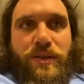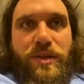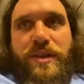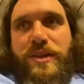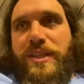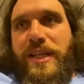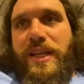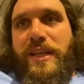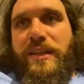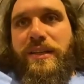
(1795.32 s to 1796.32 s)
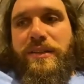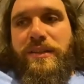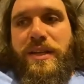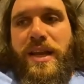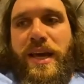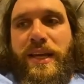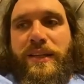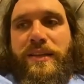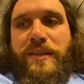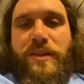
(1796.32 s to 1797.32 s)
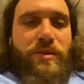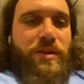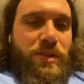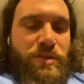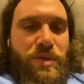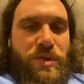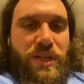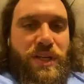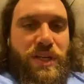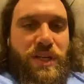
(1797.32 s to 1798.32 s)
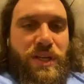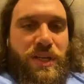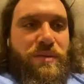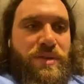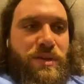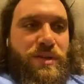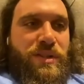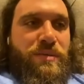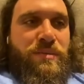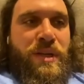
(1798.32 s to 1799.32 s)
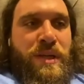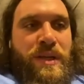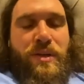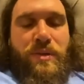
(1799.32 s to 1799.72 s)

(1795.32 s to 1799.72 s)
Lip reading: Thursday night. There was lots of music and stuff. It was awesome. We